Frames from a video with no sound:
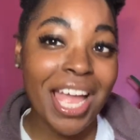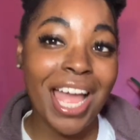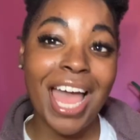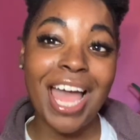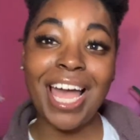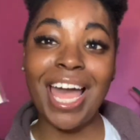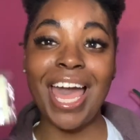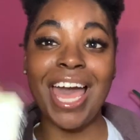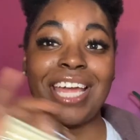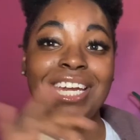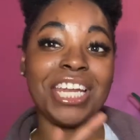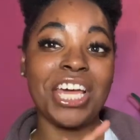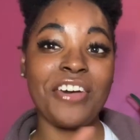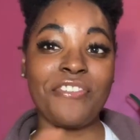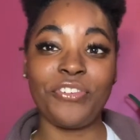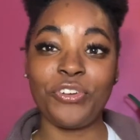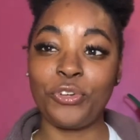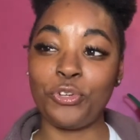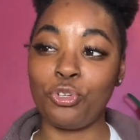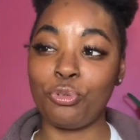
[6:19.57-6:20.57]
I got
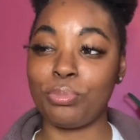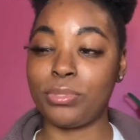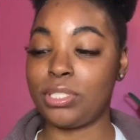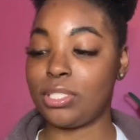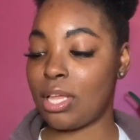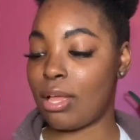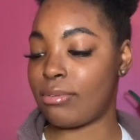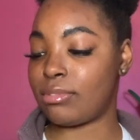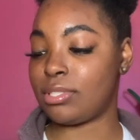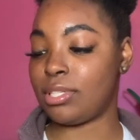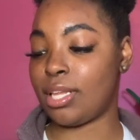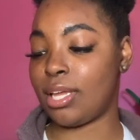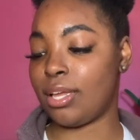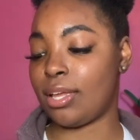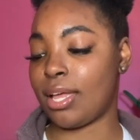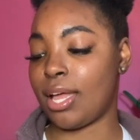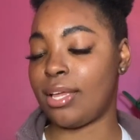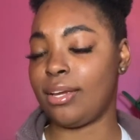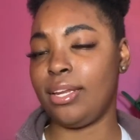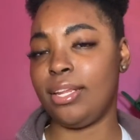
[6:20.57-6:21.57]
enough hoops, so I was
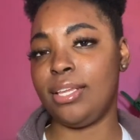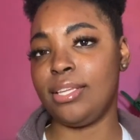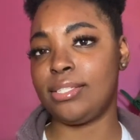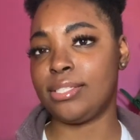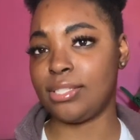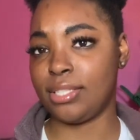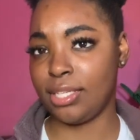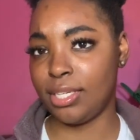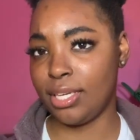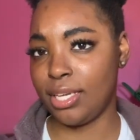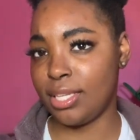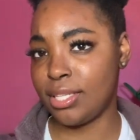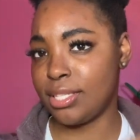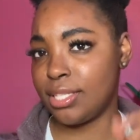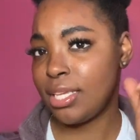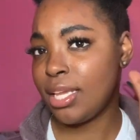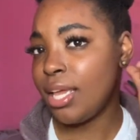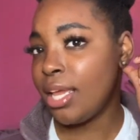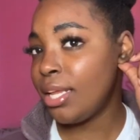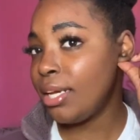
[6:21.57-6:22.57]
like, I need studs.